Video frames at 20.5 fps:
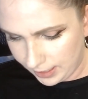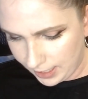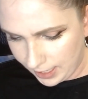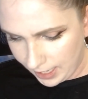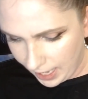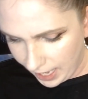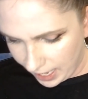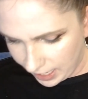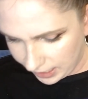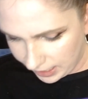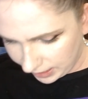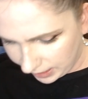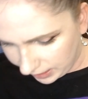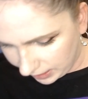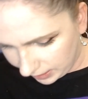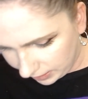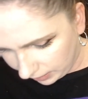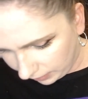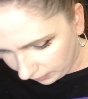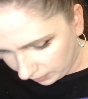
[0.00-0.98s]
And
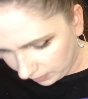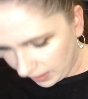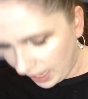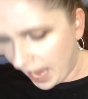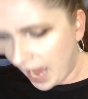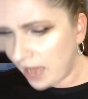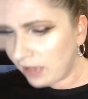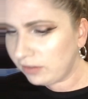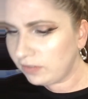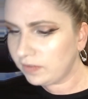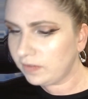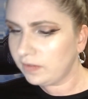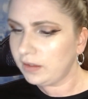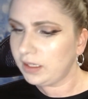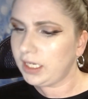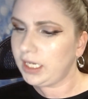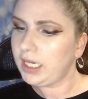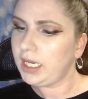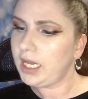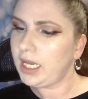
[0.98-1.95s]
then
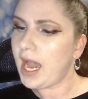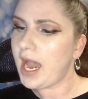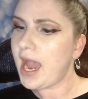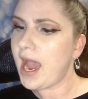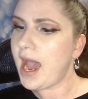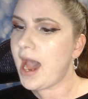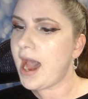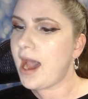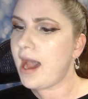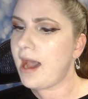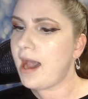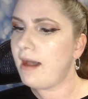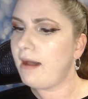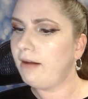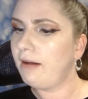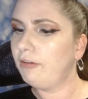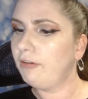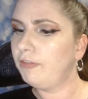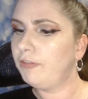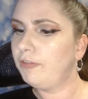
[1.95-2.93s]
lastly, I
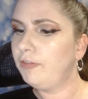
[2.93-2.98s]
have